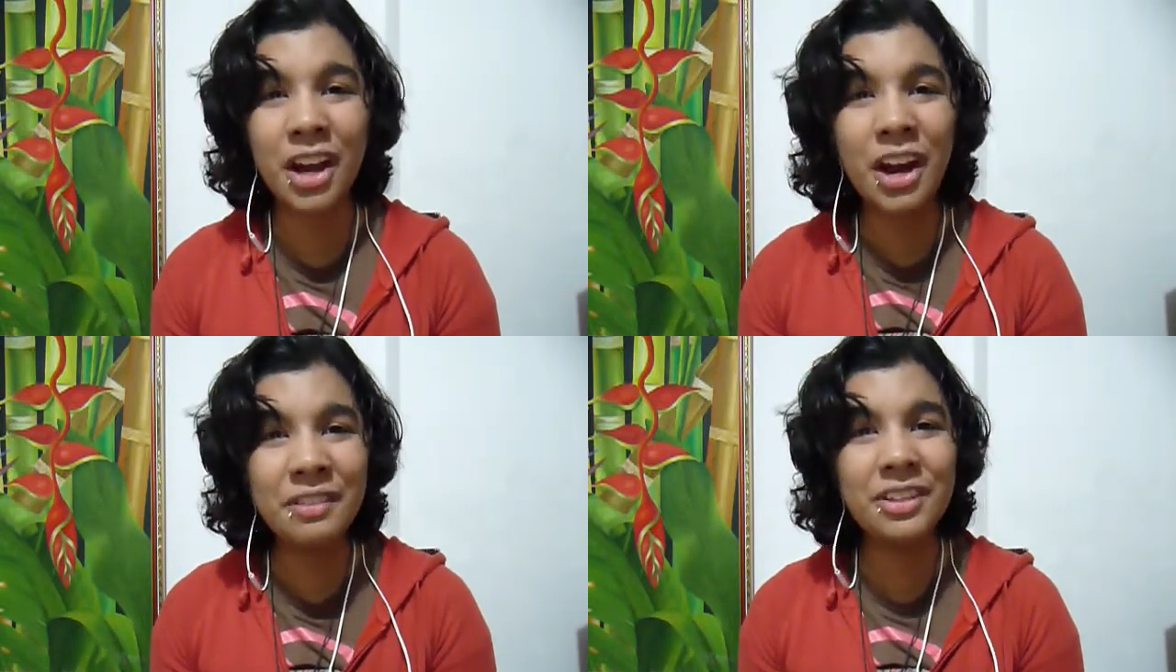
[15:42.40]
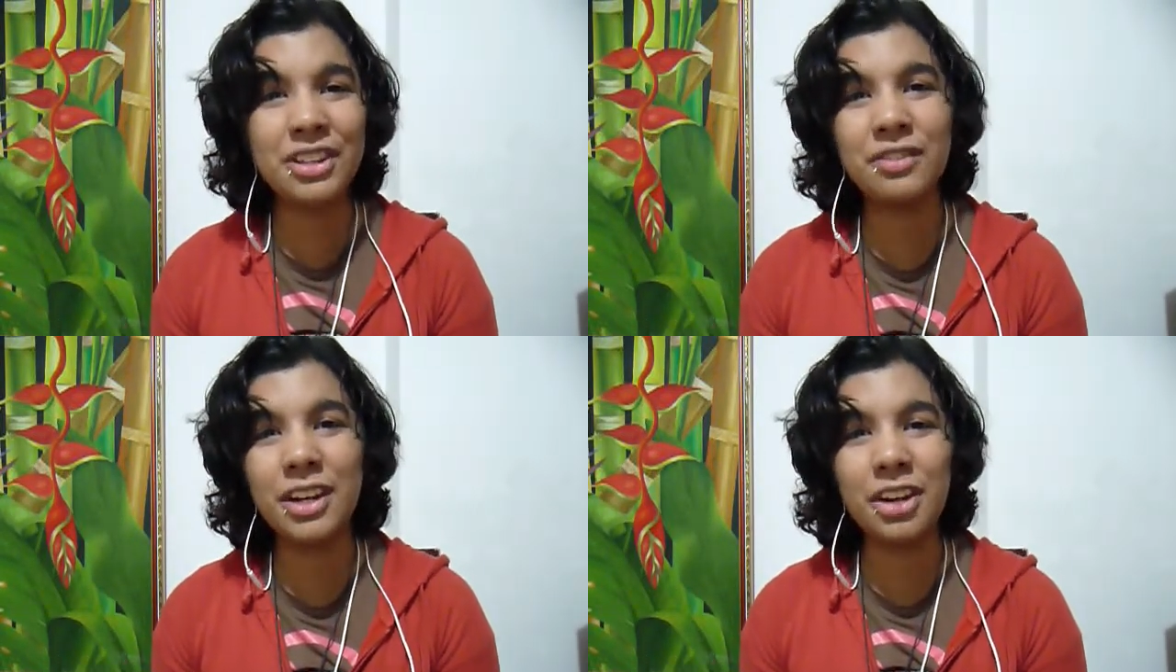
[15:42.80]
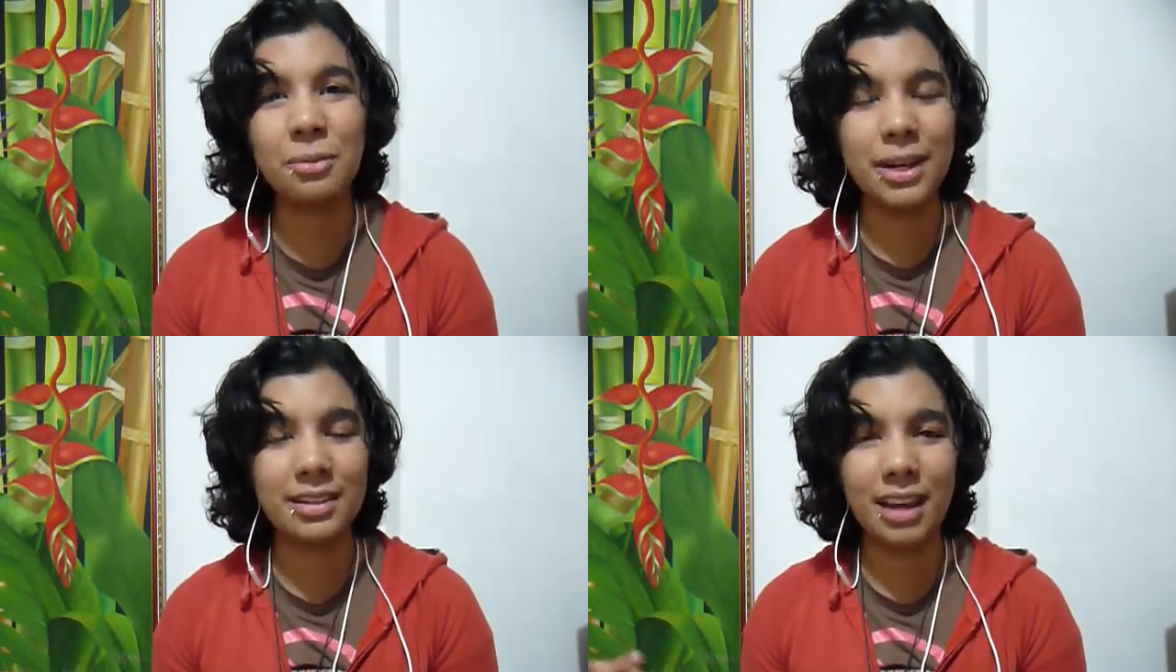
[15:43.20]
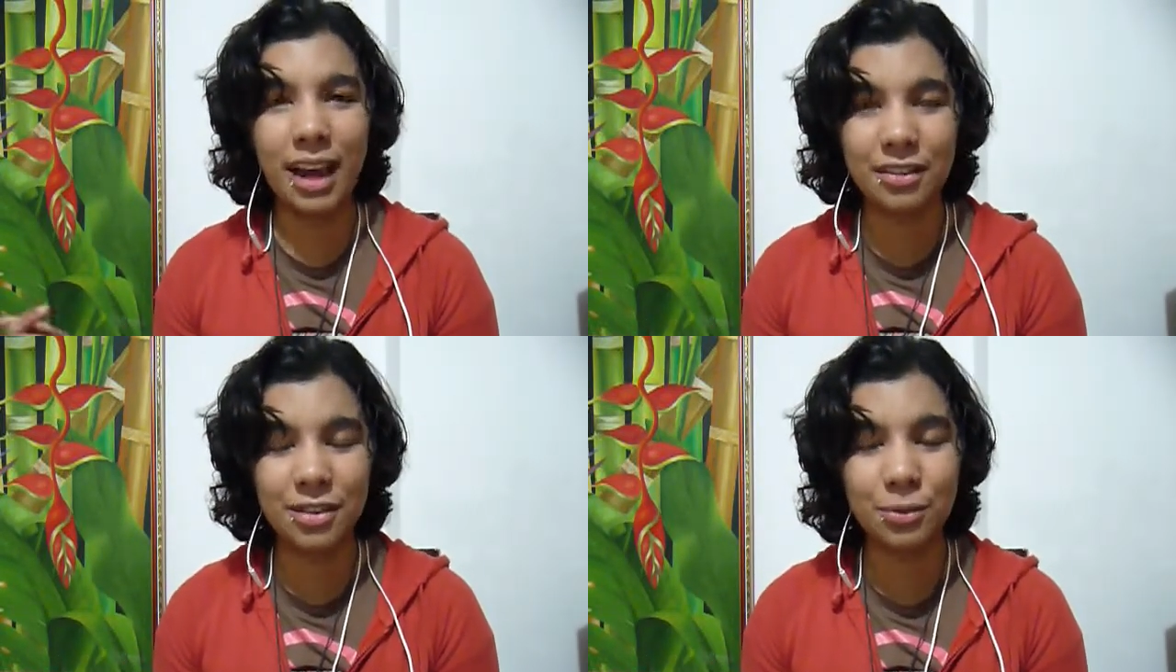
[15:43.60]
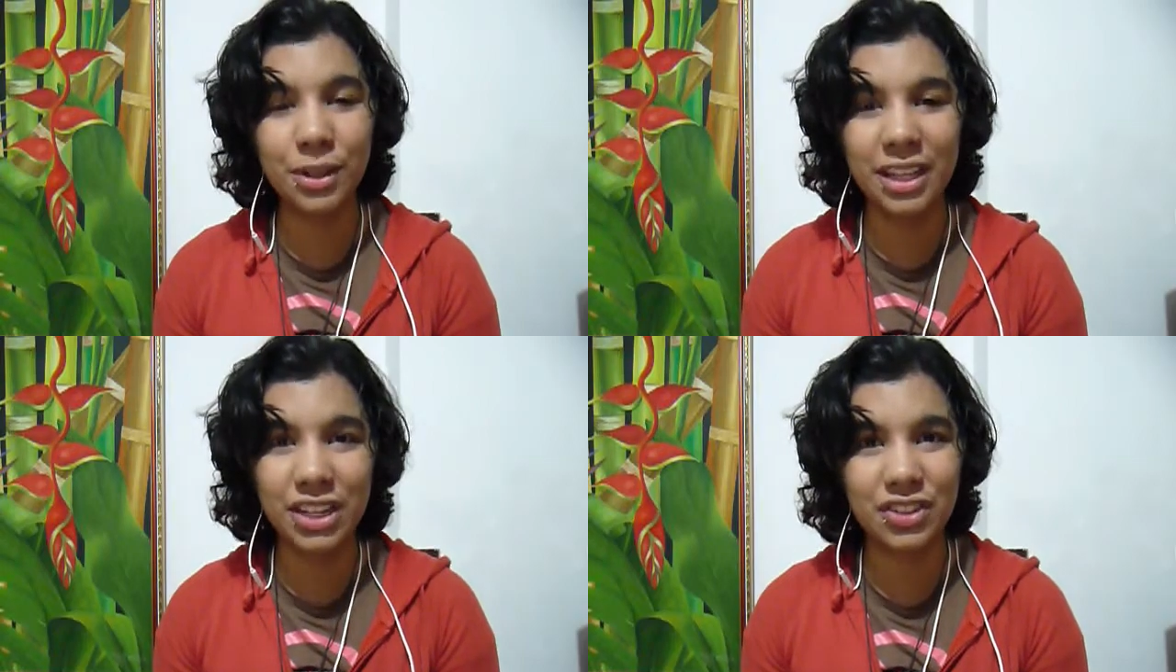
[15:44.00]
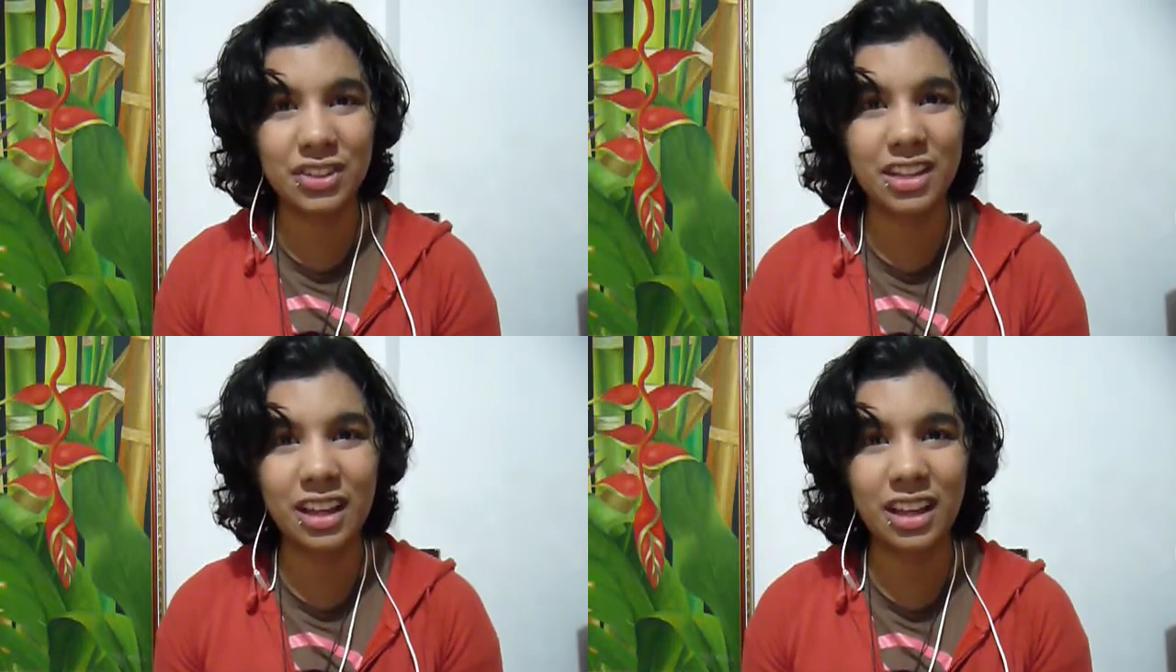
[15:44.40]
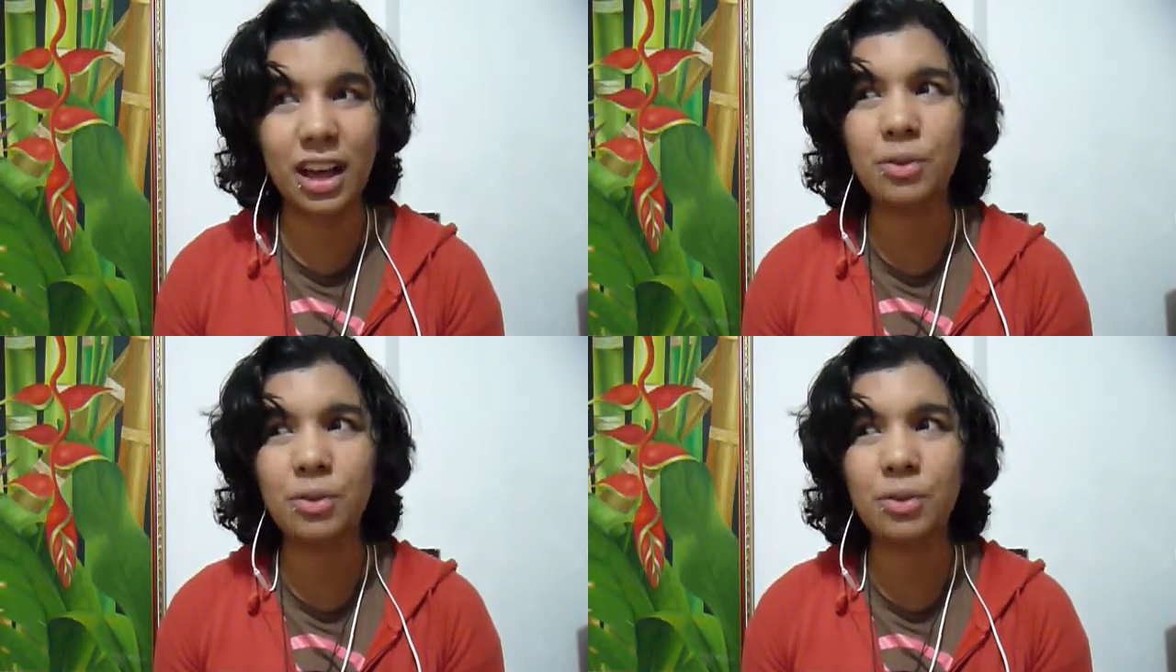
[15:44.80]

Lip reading: of this video because I have some really interesting,